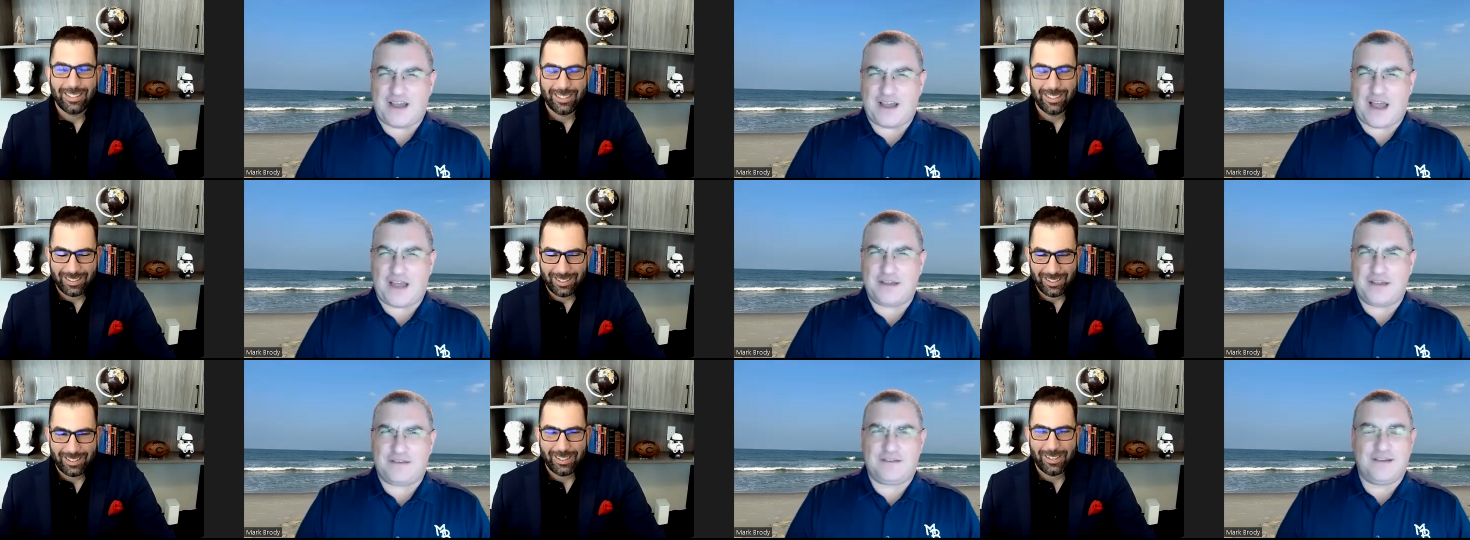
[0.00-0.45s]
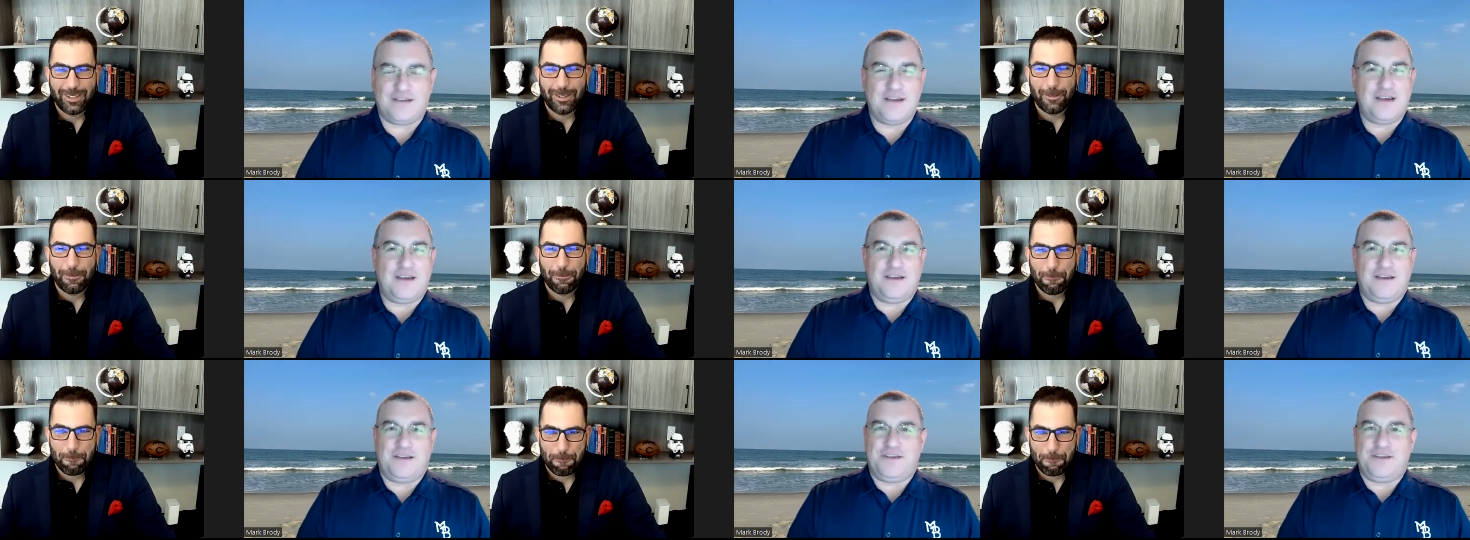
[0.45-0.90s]
Speaker 1: and
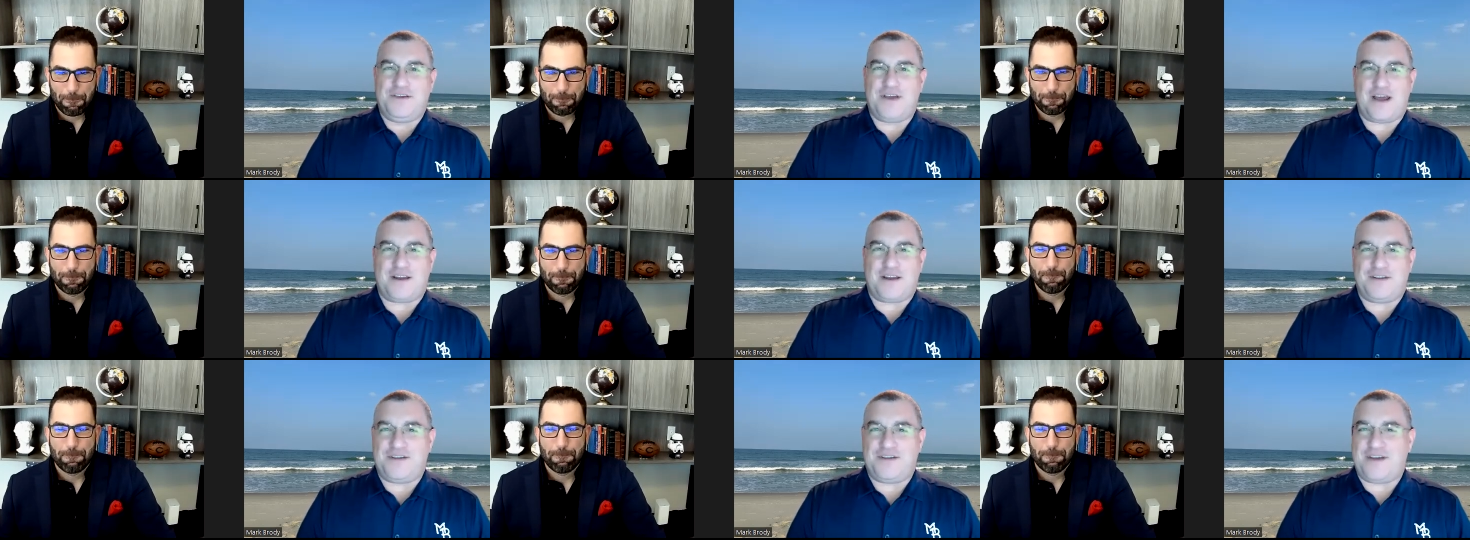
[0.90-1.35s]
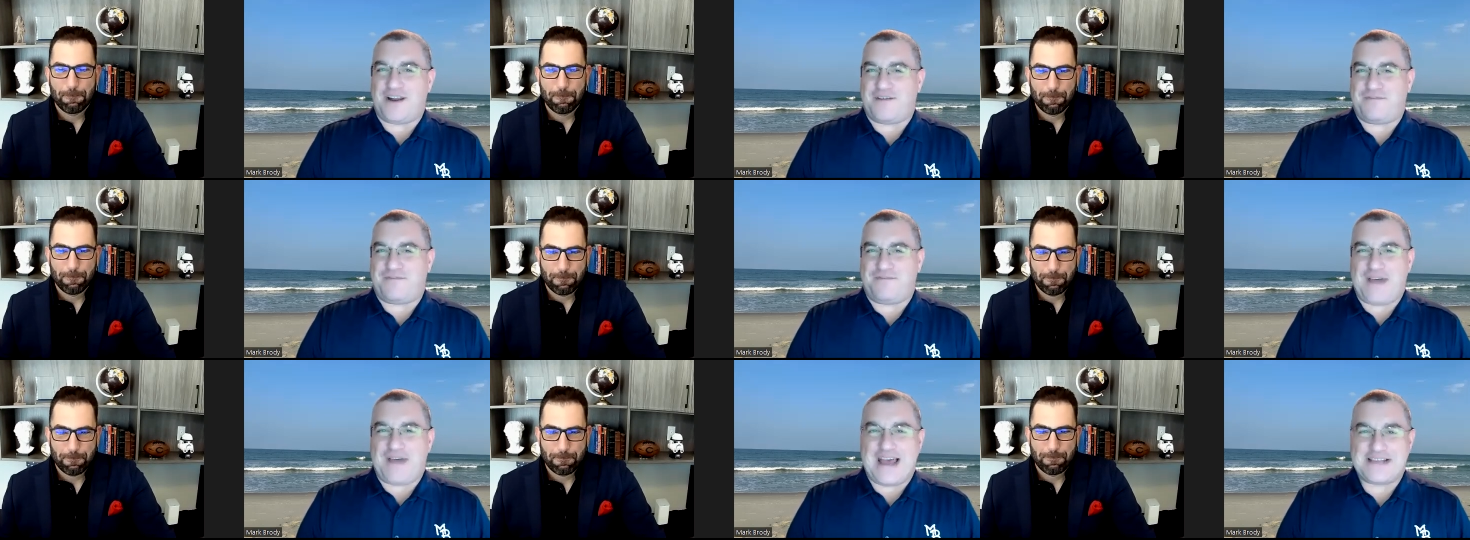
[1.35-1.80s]
you got
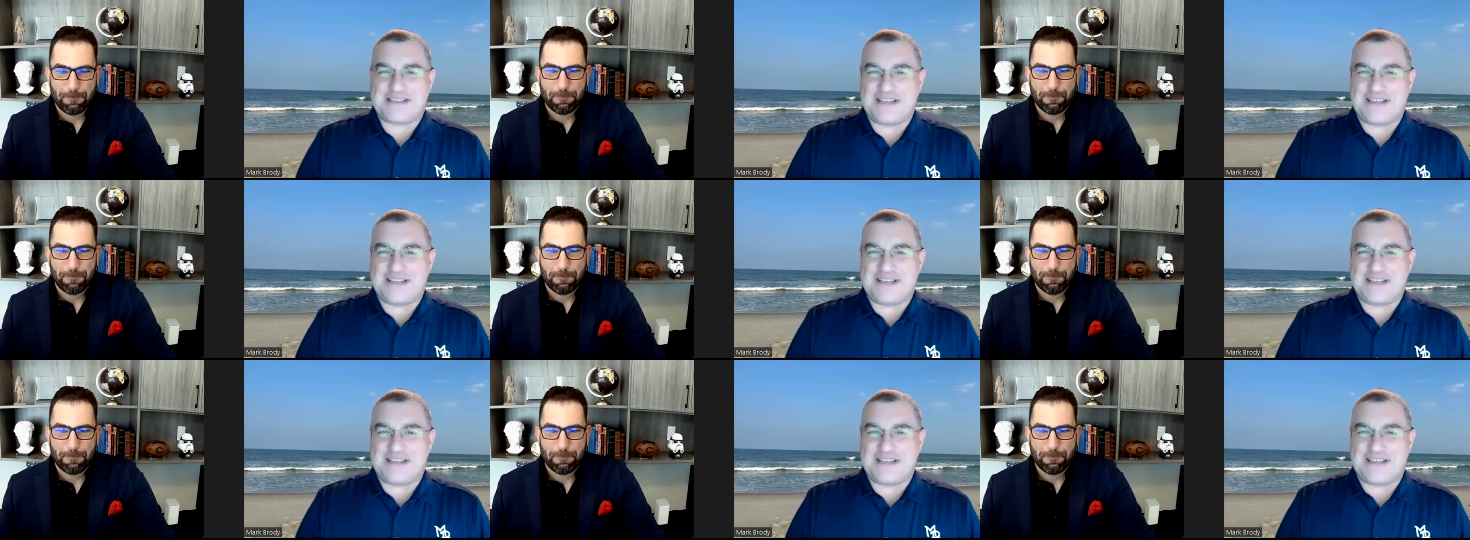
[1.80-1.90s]
a